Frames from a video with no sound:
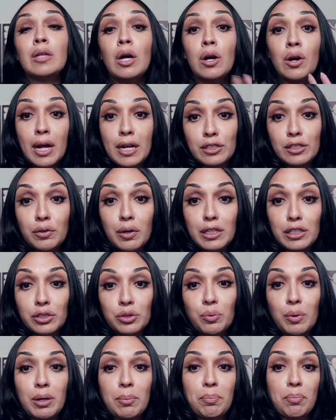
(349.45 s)
Okay, so I
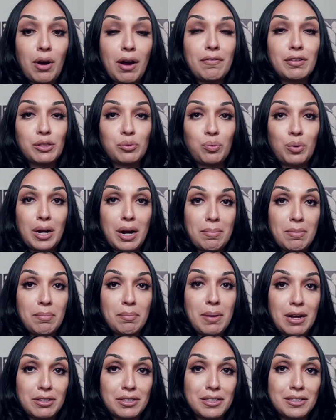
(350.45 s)
just want to preface what I'm
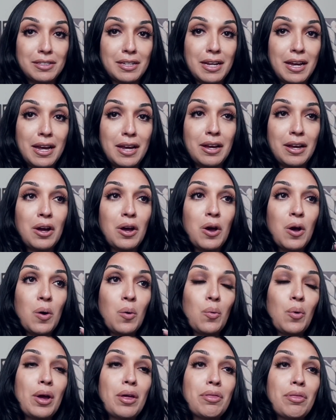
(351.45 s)
about to say
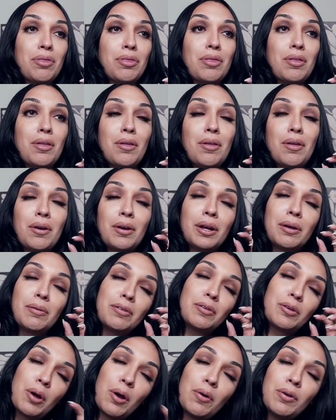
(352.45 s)
with
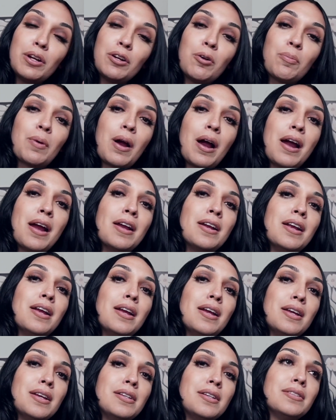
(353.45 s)
Conan O'Brien
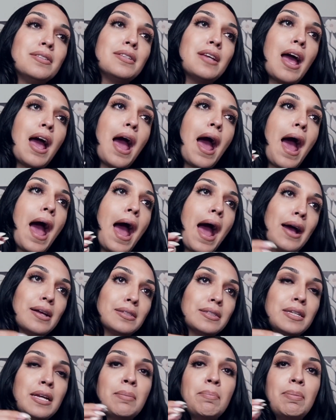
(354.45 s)
is
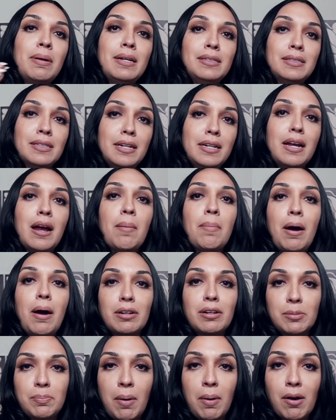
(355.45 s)
asking P. Diddy about
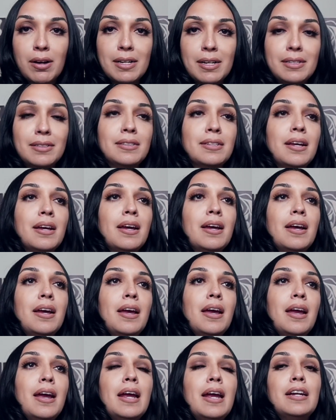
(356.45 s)
his parties
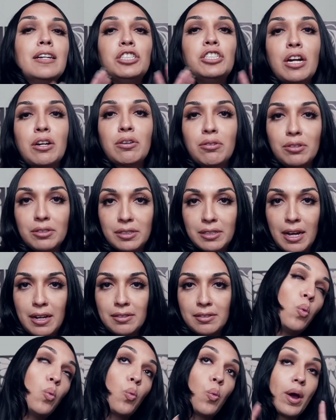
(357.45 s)
in a general
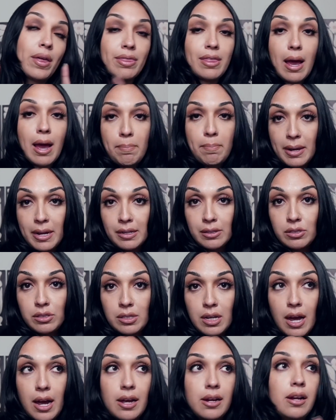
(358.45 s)
sense. With that being
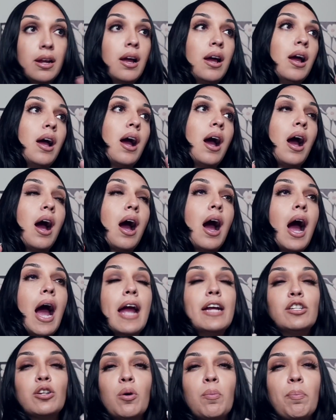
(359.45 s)
said,
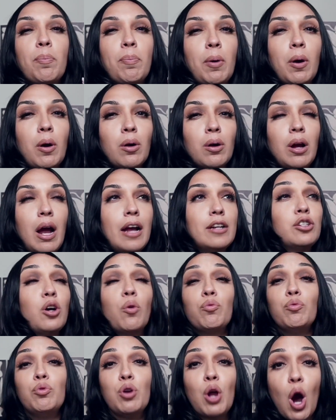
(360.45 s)
I
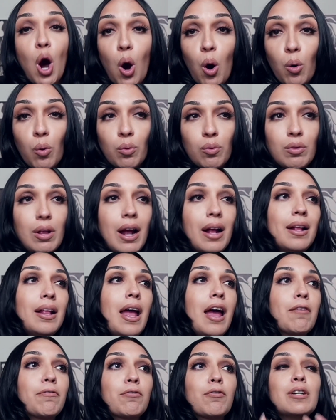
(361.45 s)
don't know that
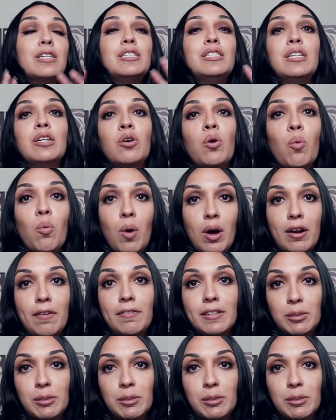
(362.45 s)
every single one of his